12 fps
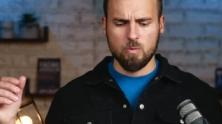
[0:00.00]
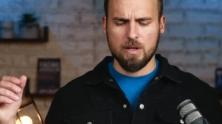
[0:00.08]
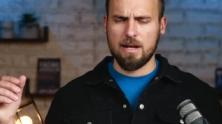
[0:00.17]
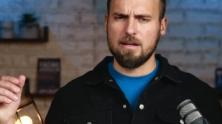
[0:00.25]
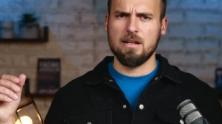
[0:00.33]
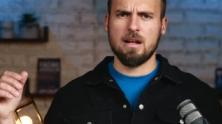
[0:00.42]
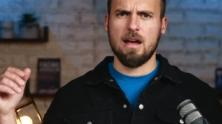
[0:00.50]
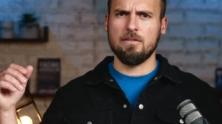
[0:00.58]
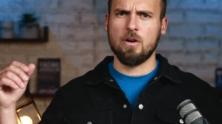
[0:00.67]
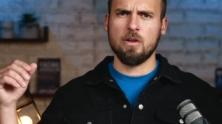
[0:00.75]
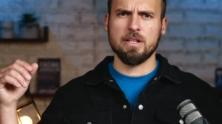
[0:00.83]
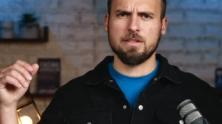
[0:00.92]
we need to
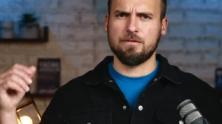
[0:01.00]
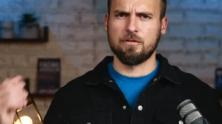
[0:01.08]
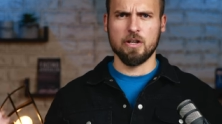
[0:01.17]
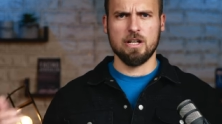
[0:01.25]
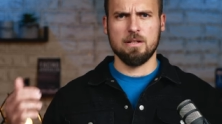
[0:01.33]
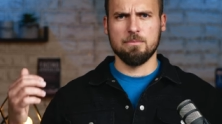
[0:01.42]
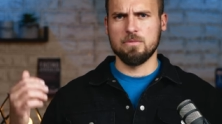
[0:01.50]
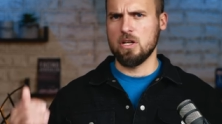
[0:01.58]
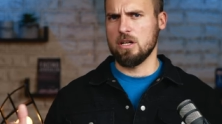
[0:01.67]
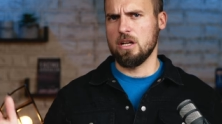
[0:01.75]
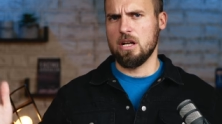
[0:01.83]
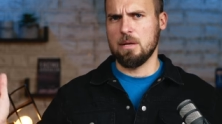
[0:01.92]
have all this freedom,
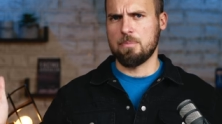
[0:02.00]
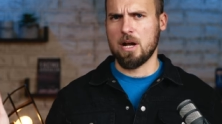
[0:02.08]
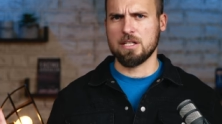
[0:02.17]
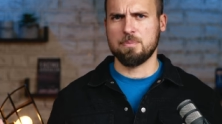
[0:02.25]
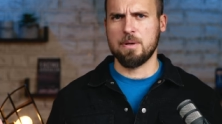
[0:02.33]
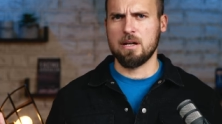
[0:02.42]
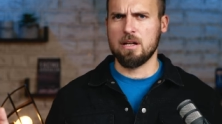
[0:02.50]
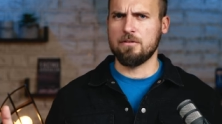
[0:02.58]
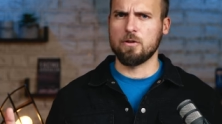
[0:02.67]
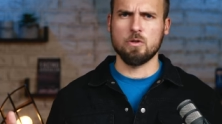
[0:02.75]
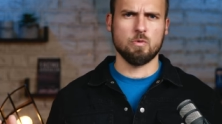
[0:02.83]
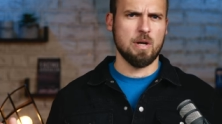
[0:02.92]
dignity, prosperity
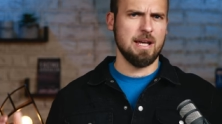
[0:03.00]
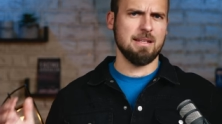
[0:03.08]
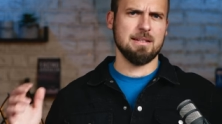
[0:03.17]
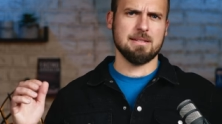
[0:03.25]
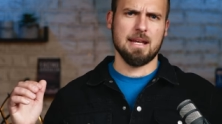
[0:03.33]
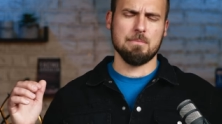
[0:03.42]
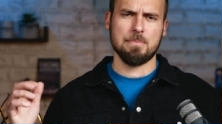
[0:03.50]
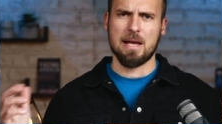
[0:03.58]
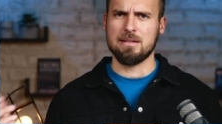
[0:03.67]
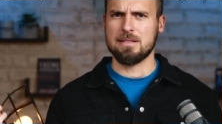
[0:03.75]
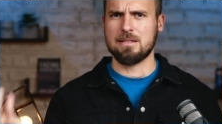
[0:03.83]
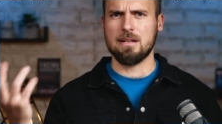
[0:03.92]
for Israelis and
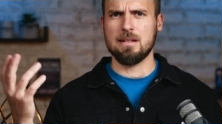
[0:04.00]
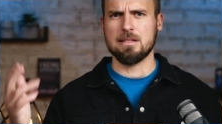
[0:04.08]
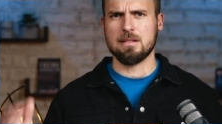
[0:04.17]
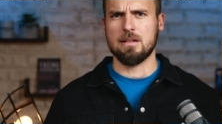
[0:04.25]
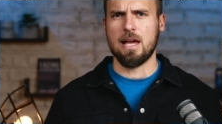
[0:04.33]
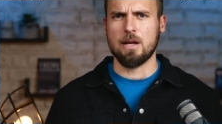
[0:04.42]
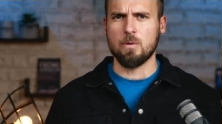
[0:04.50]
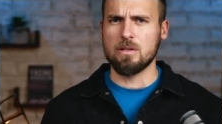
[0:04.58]
Palestinians alike.